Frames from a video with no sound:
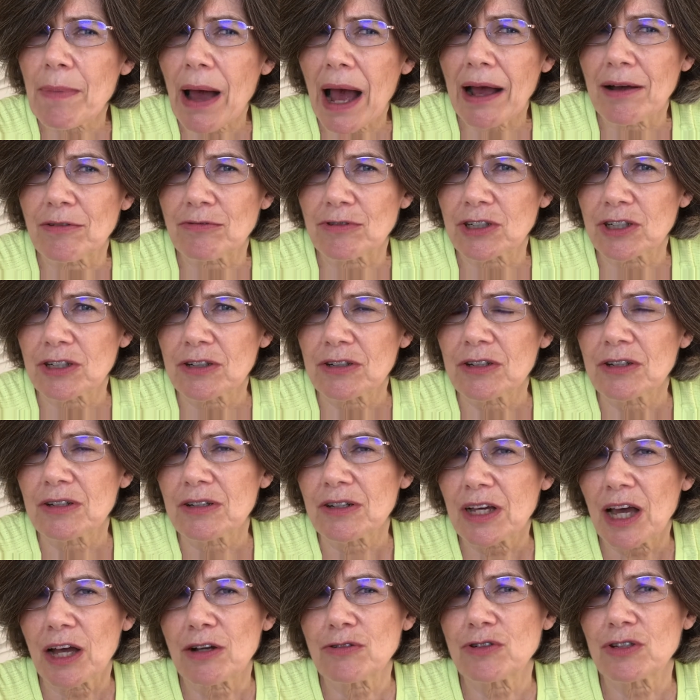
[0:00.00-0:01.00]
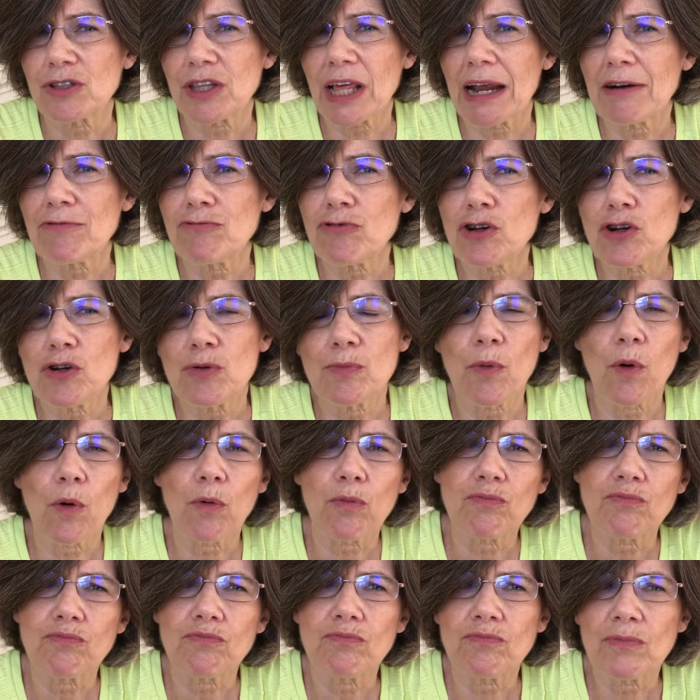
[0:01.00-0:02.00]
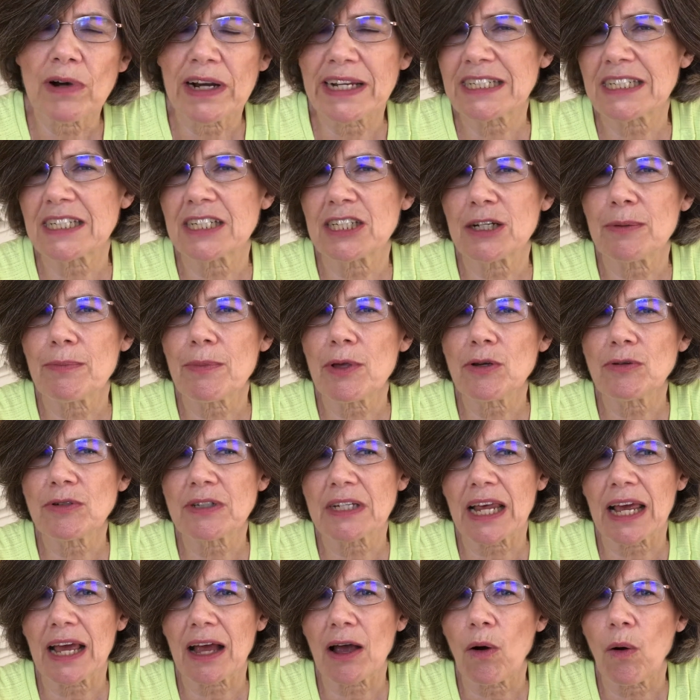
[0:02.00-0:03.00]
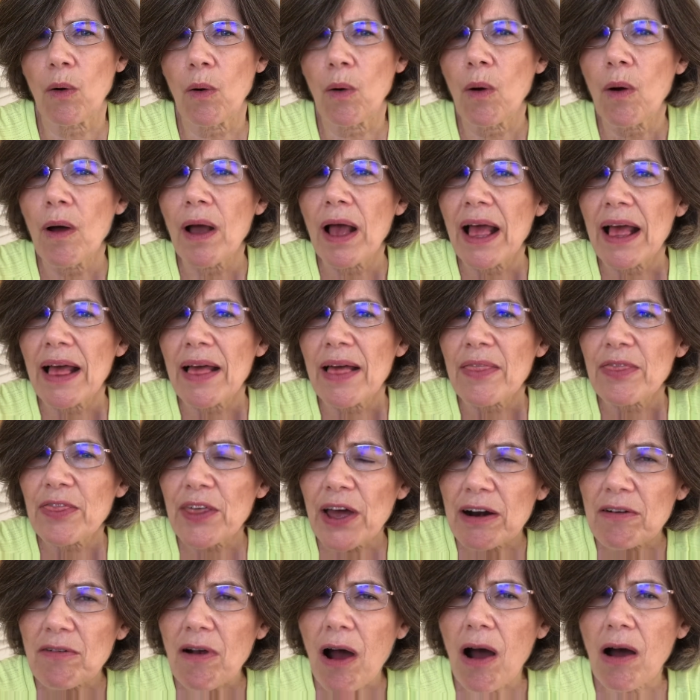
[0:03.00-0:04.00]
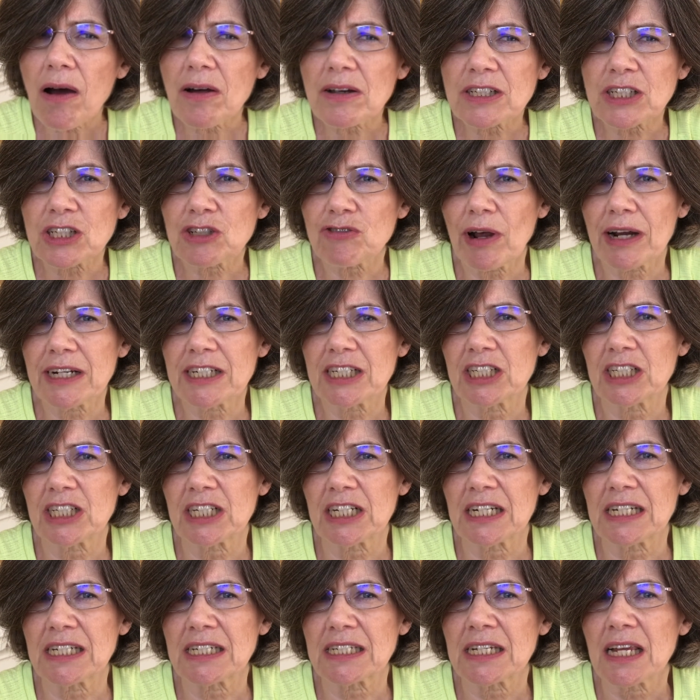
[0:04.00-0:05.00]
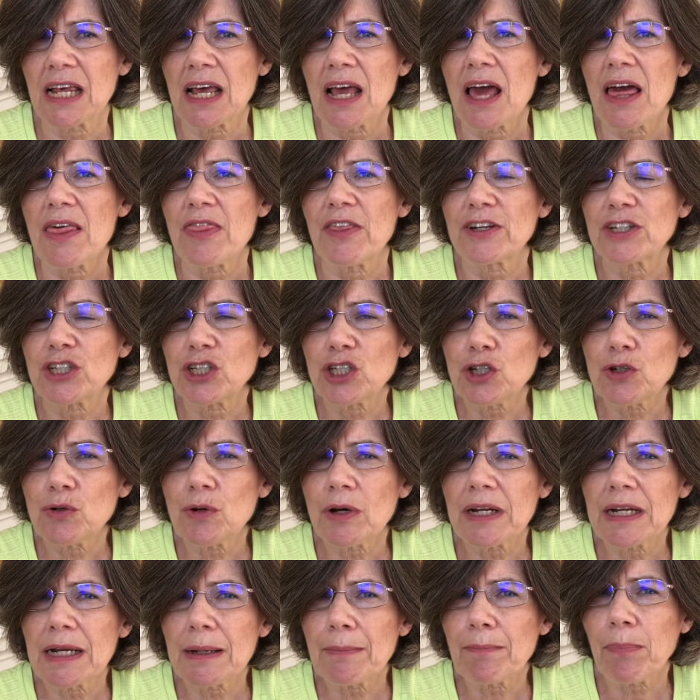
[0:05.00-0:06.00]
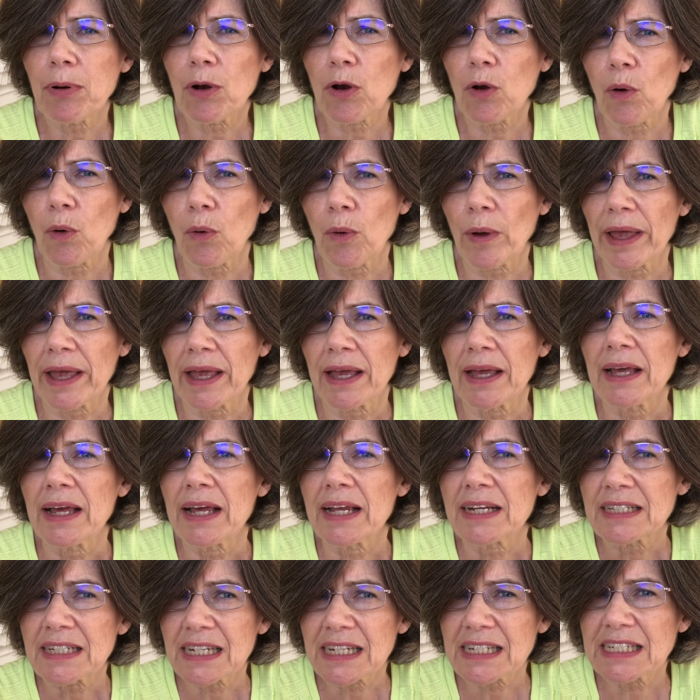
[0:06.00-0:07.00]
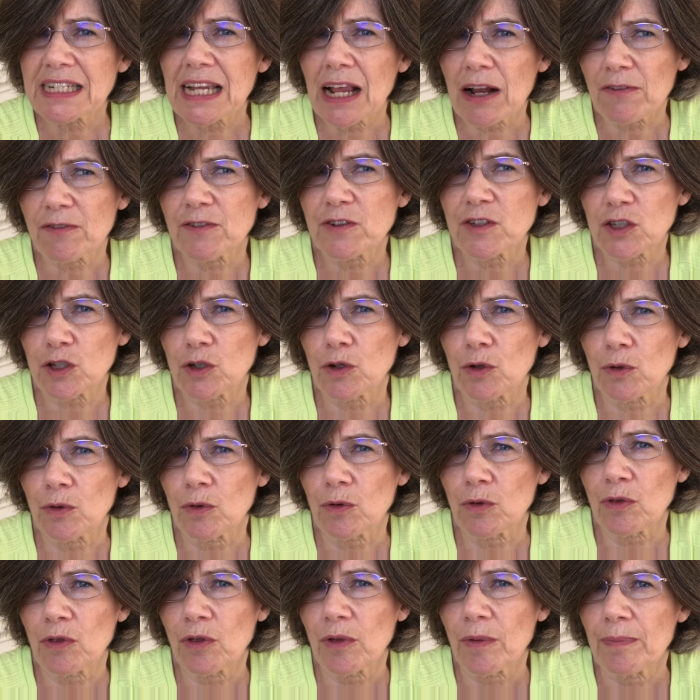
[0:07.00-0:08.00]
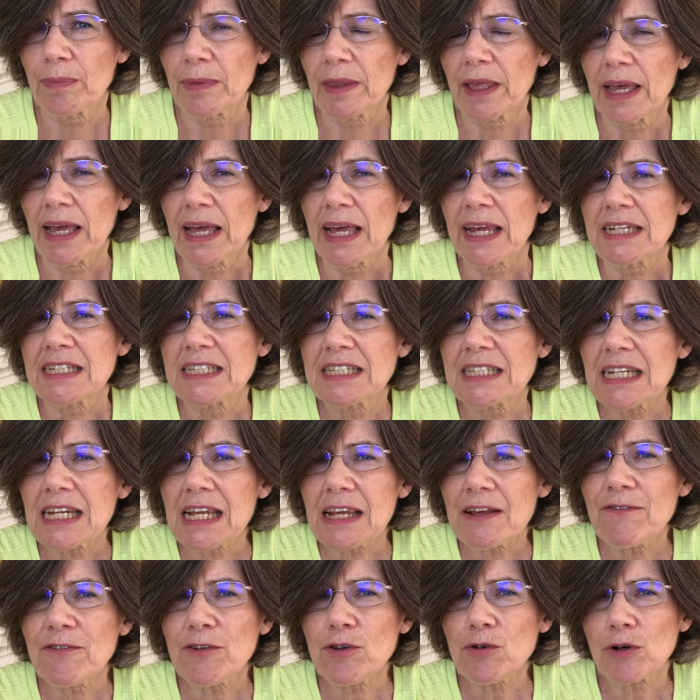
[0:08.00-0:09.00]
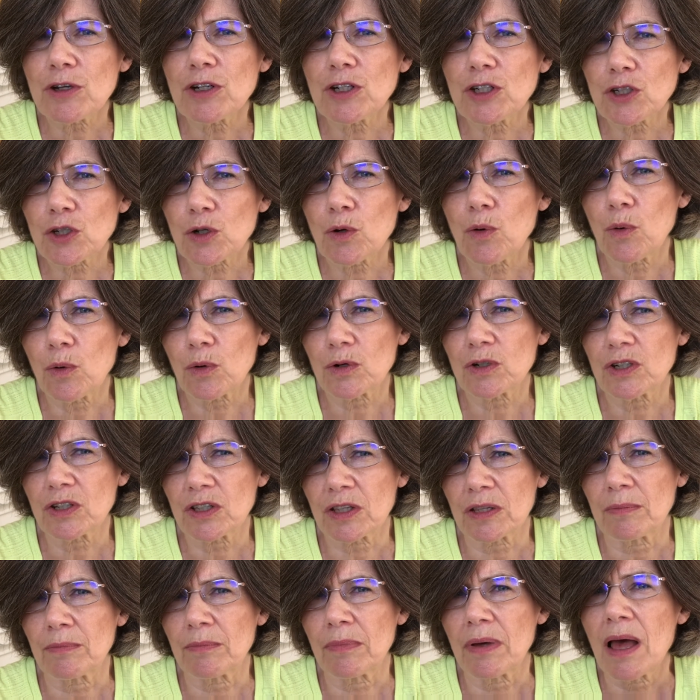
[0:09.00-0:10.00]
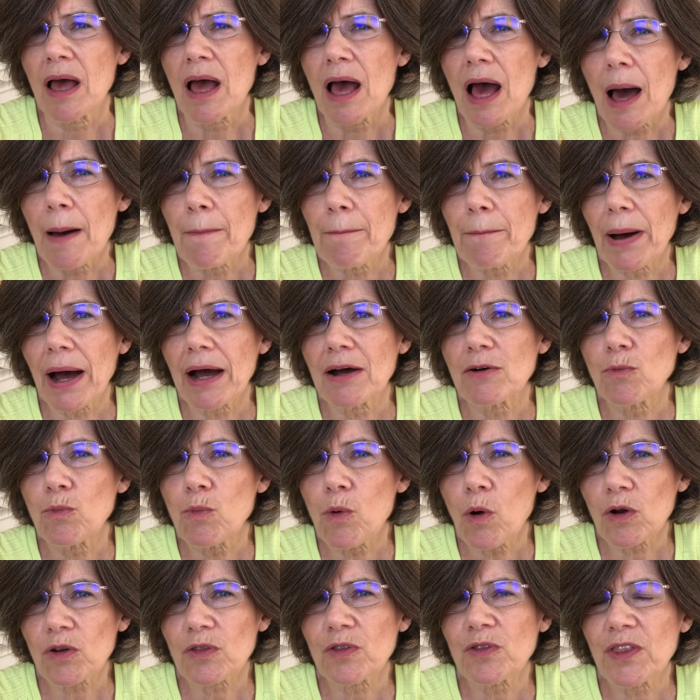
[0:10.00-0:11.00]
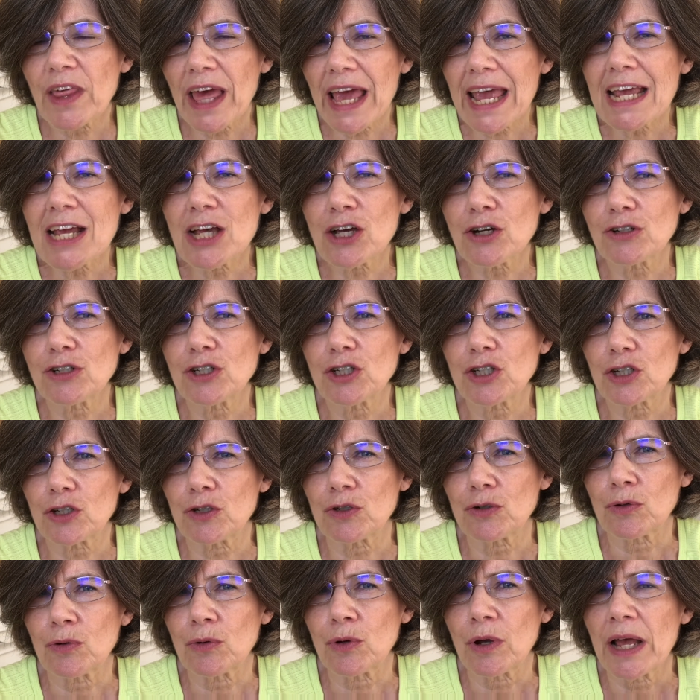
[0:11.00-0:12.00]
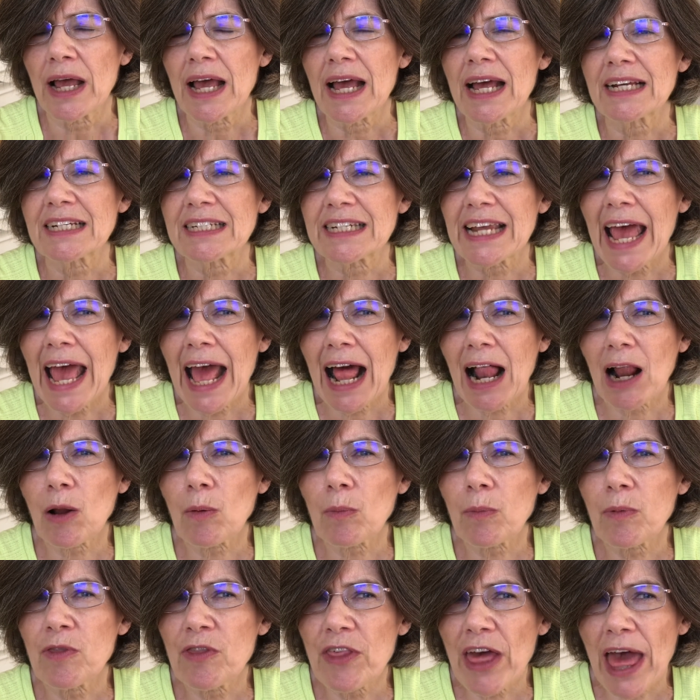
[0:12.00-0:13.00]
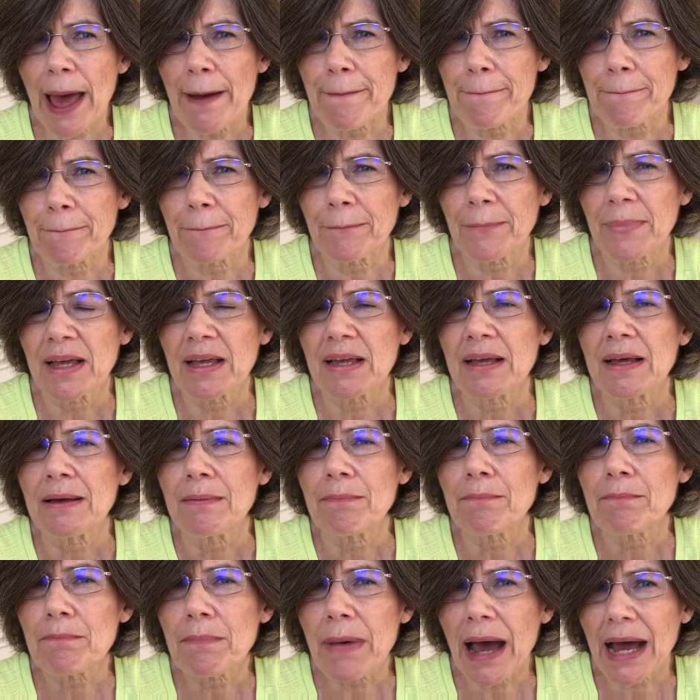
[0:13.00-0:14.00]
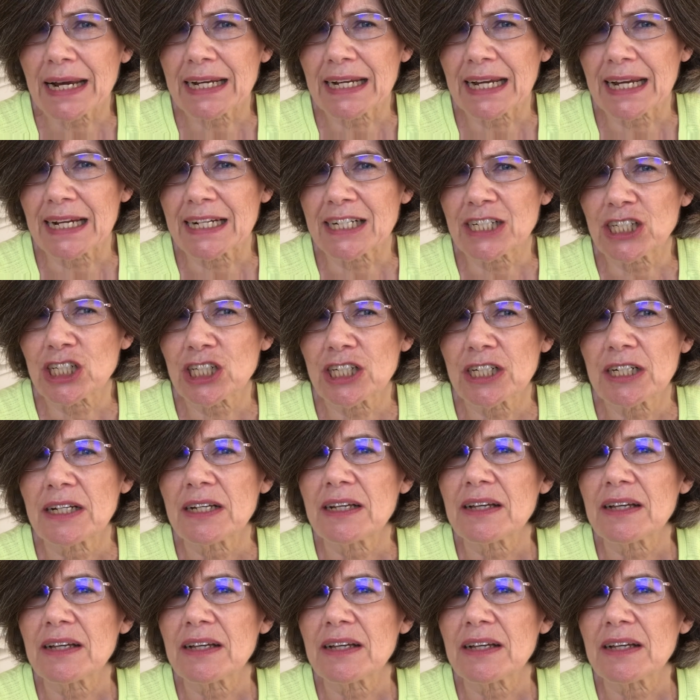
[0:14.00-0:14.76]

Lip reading: out, go to their room or listen to music. Or there are strategies that you can employ to self-soothe. See if you can talk to them about what they could do to help them manage